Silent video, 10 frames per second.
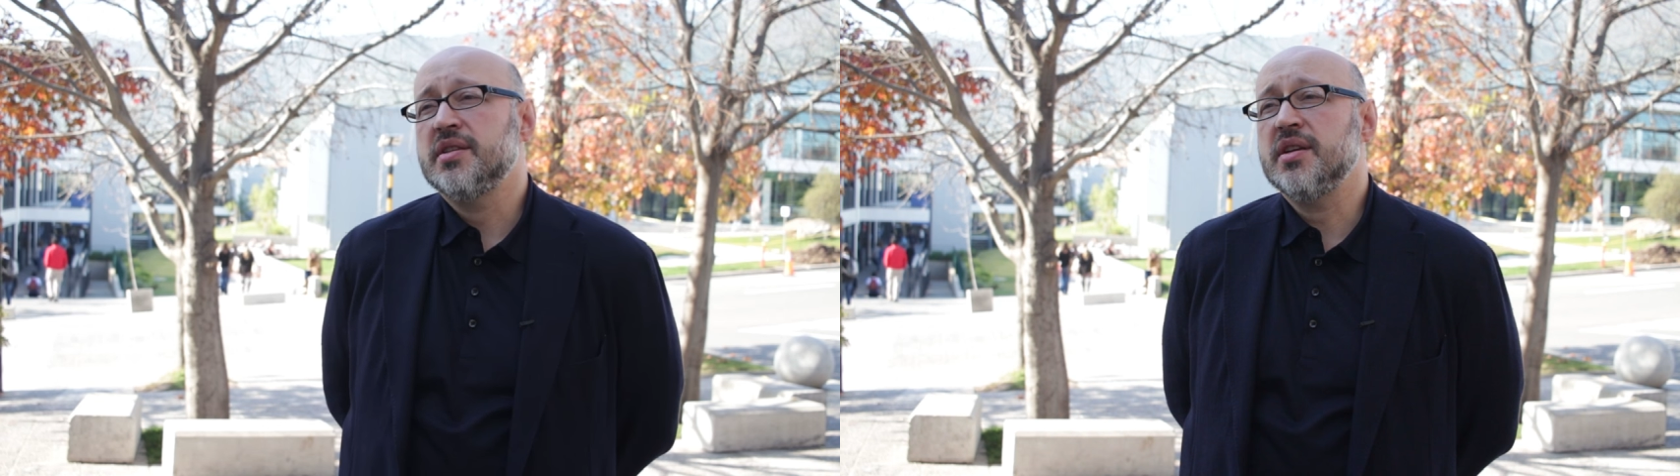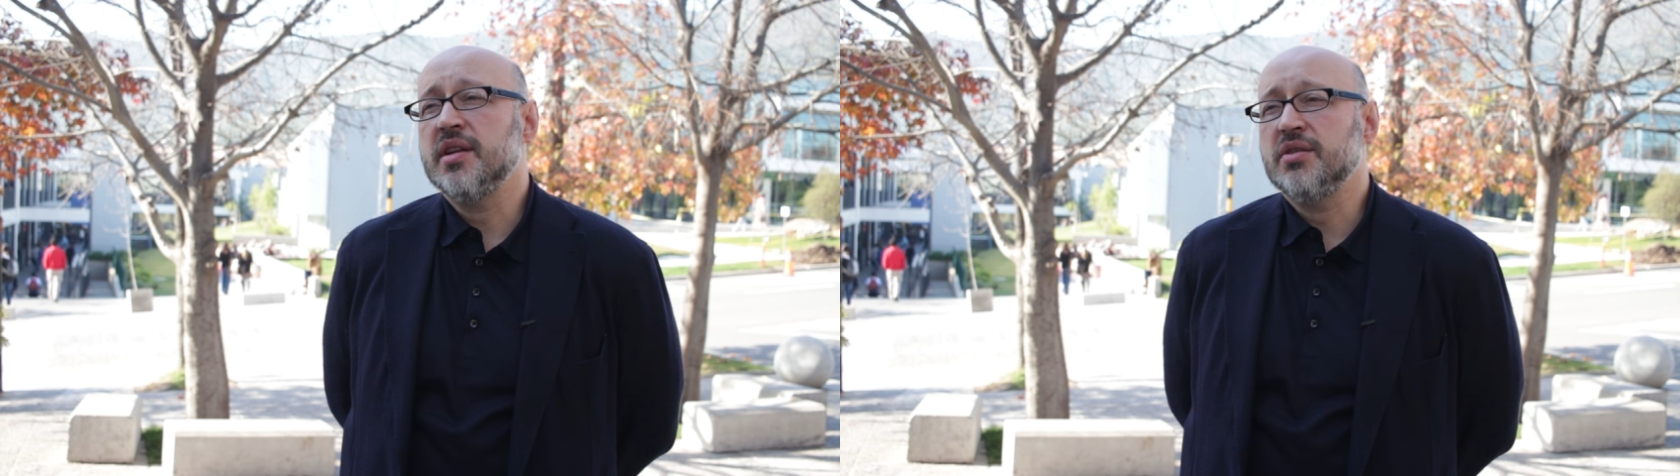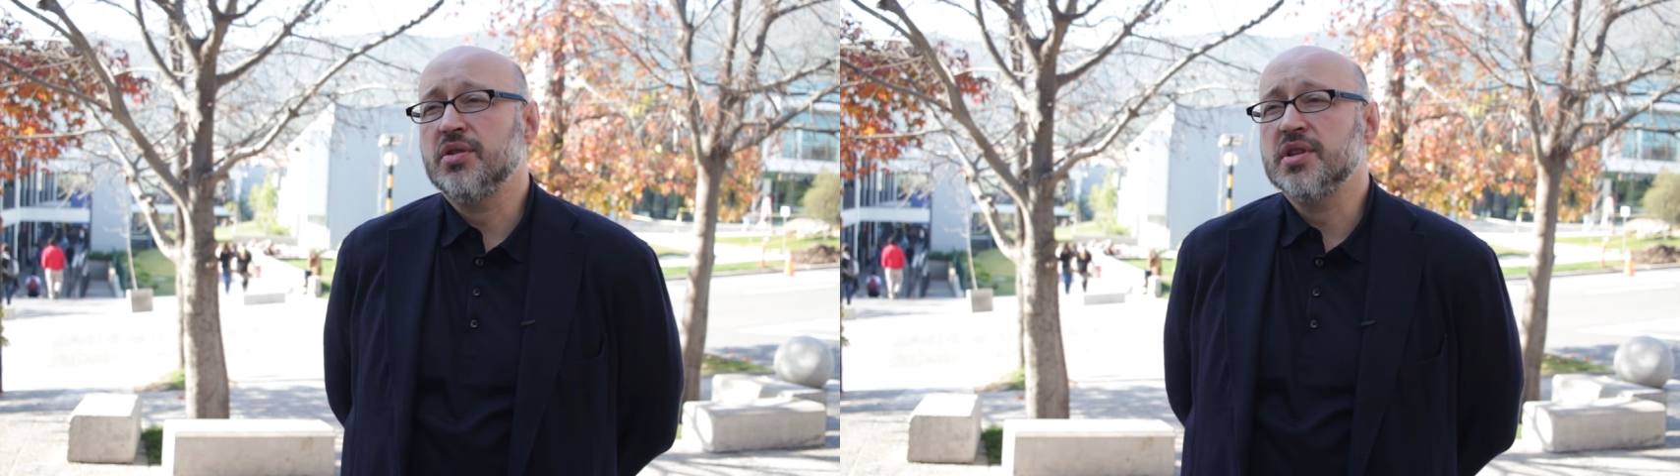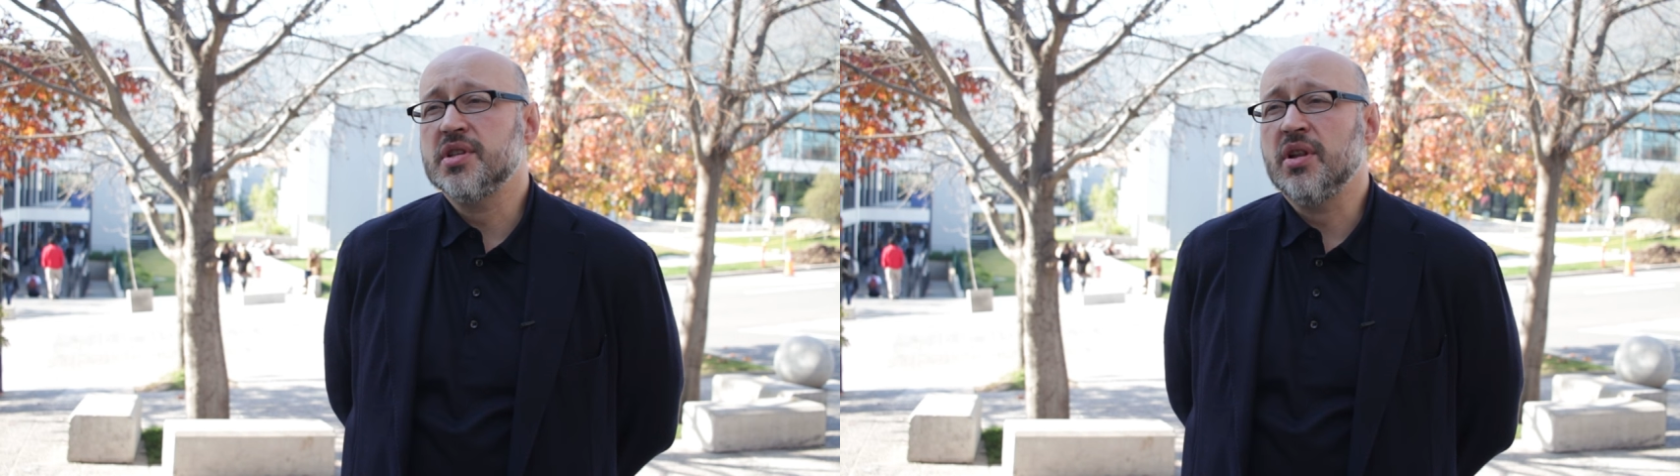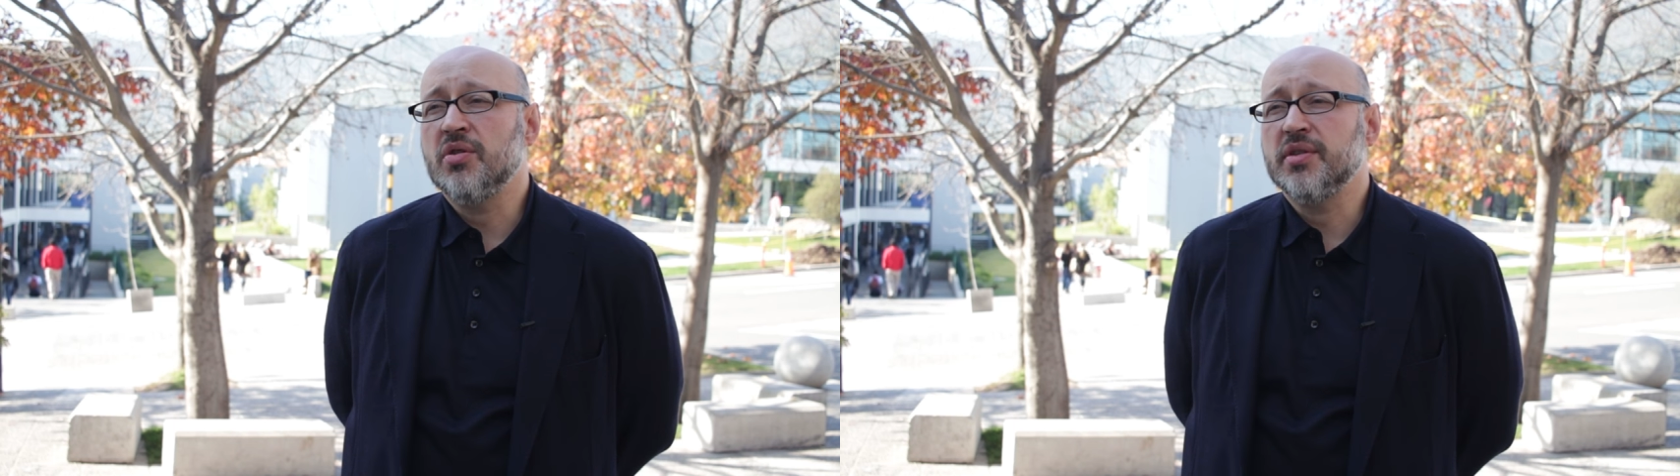
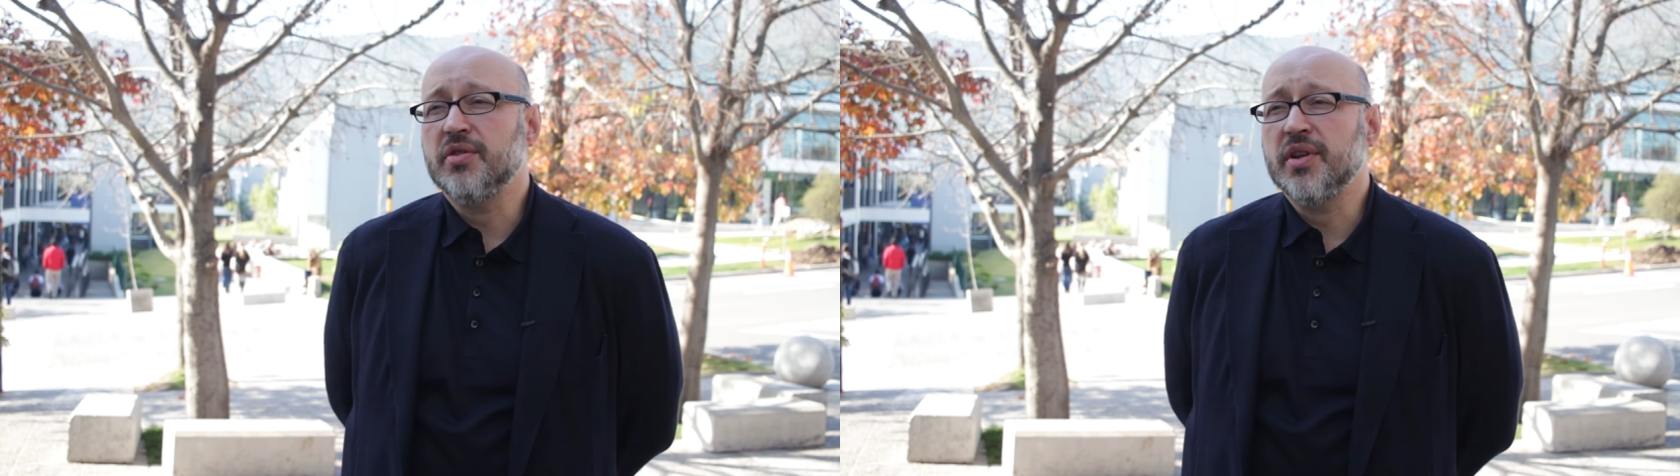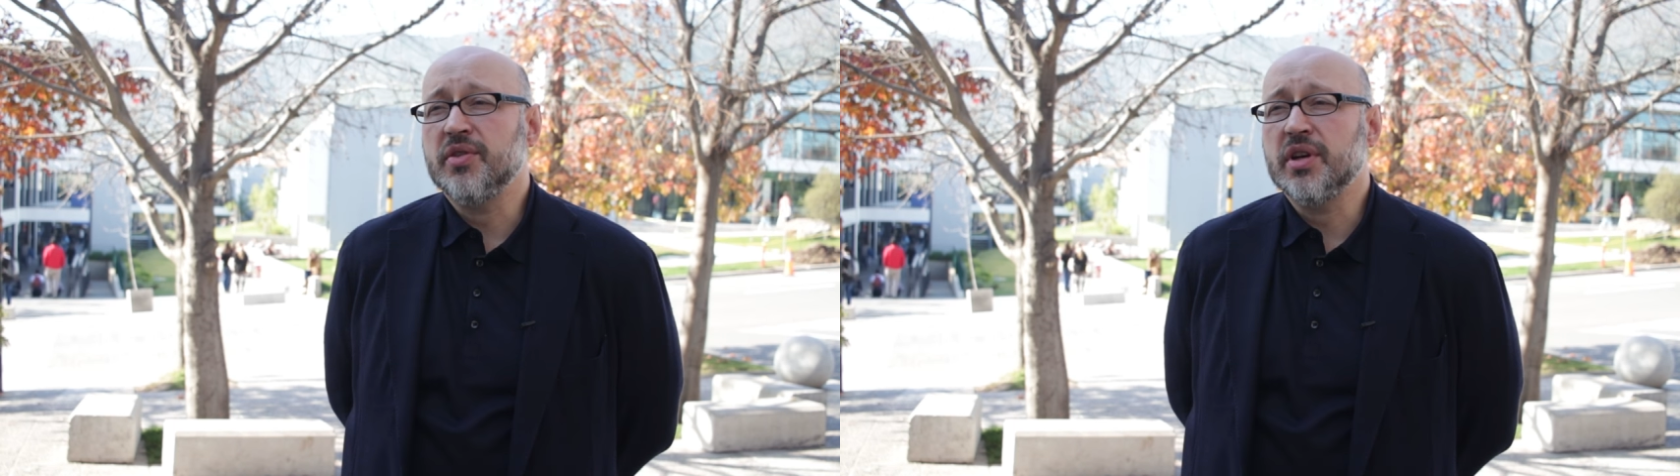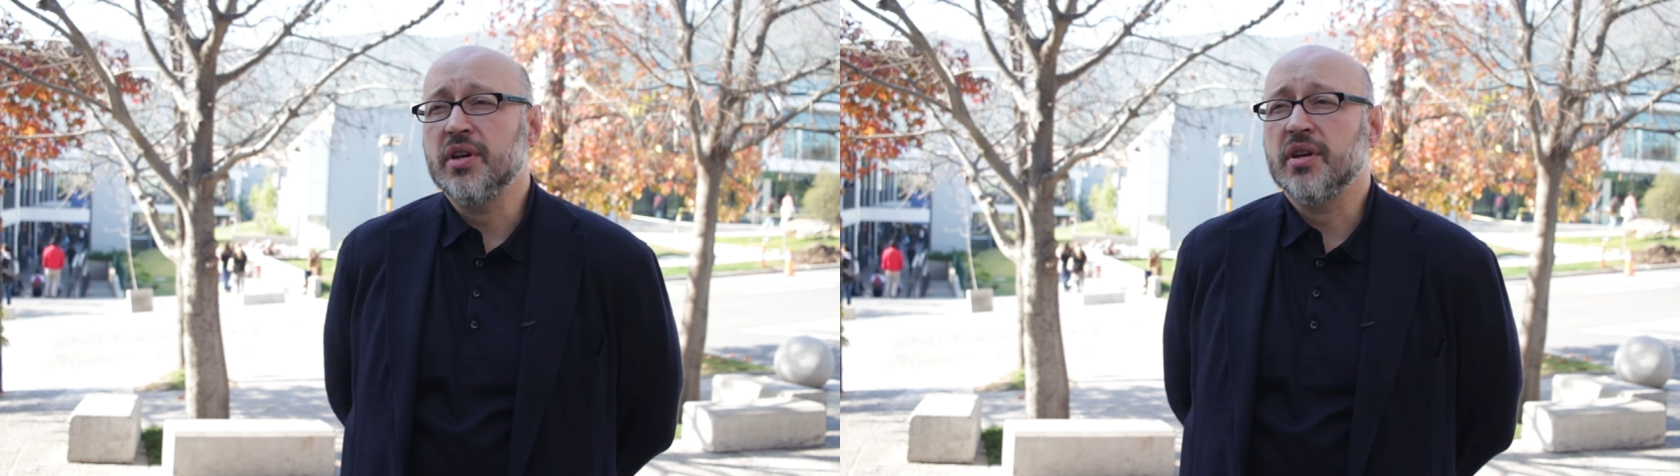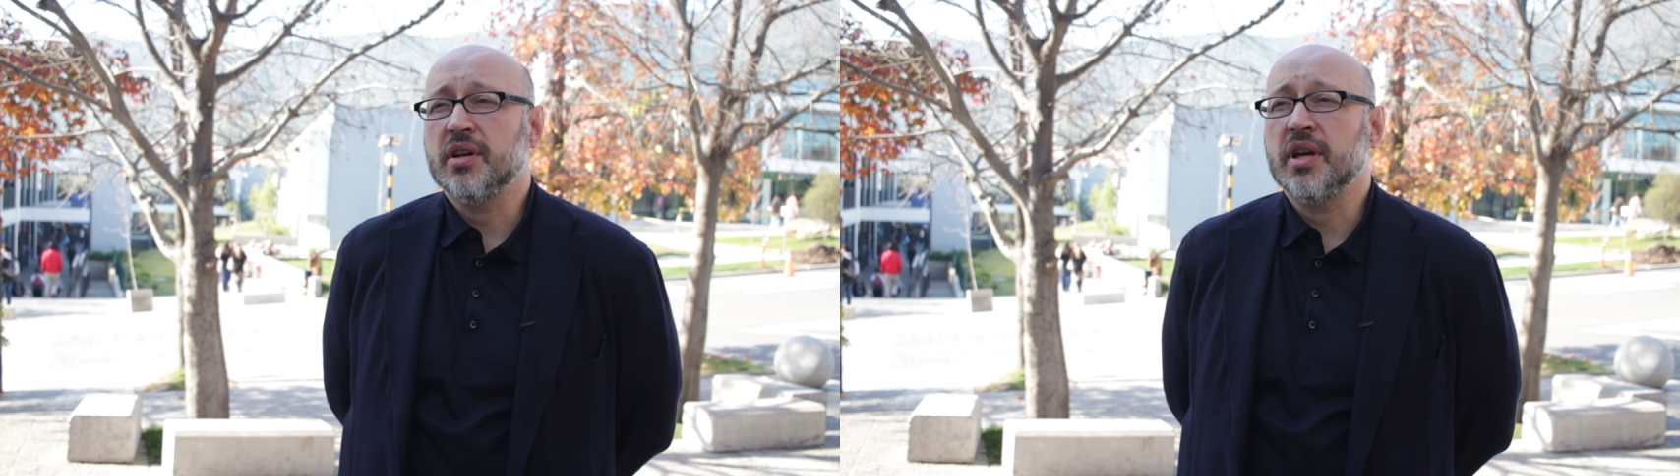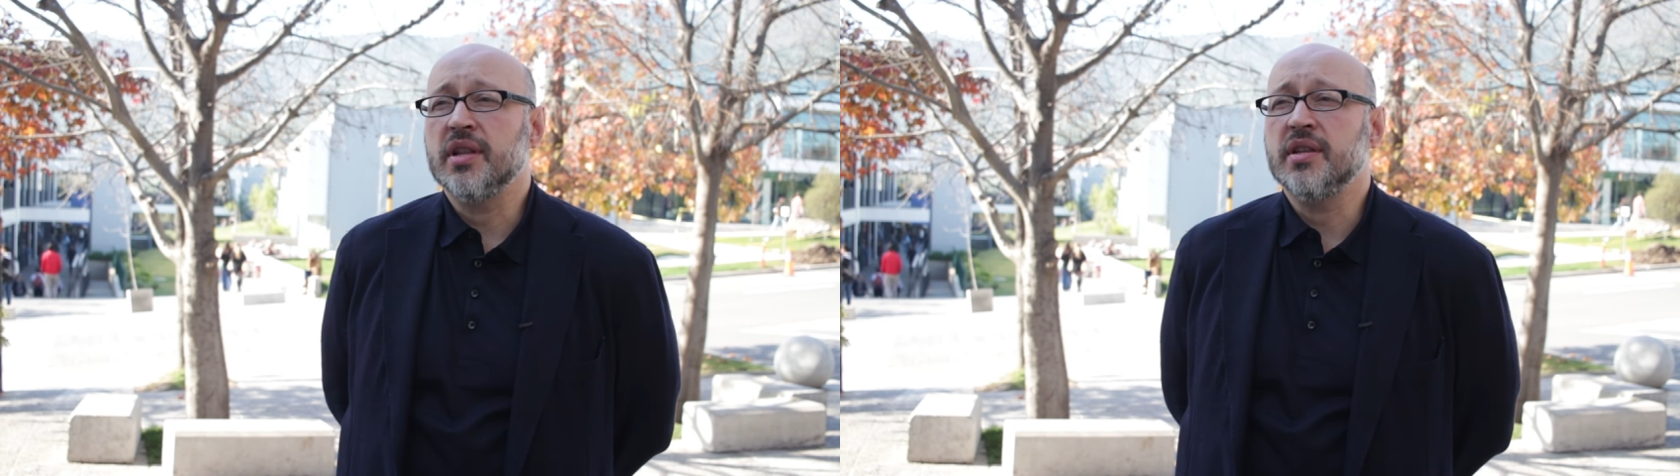territories along the river,
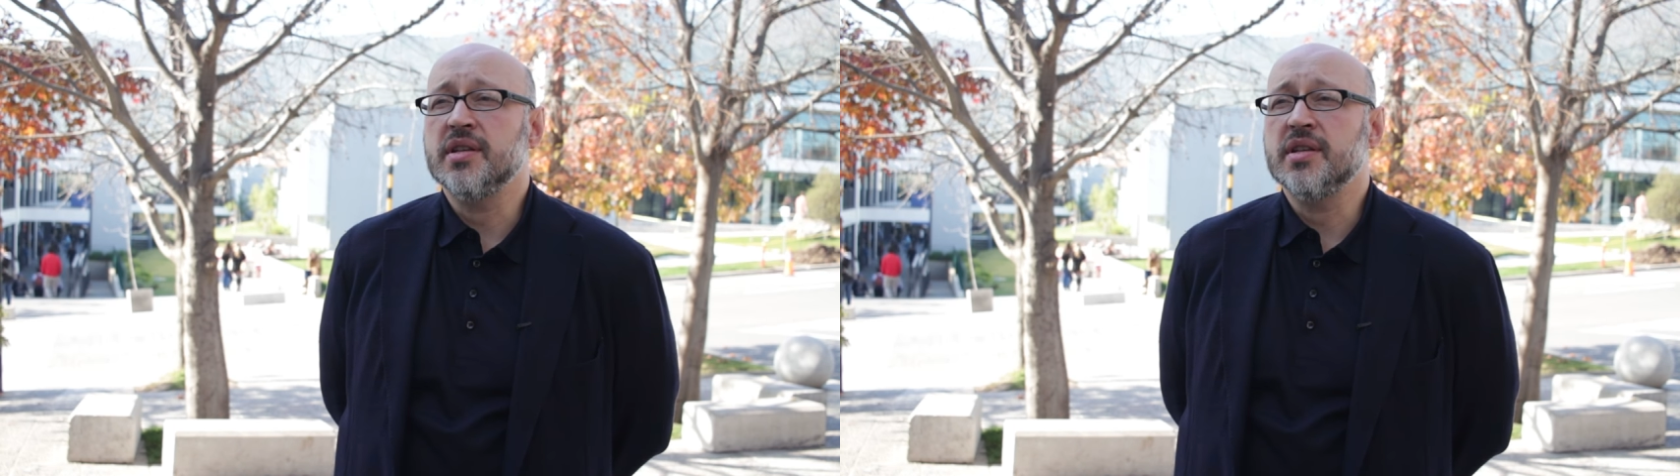and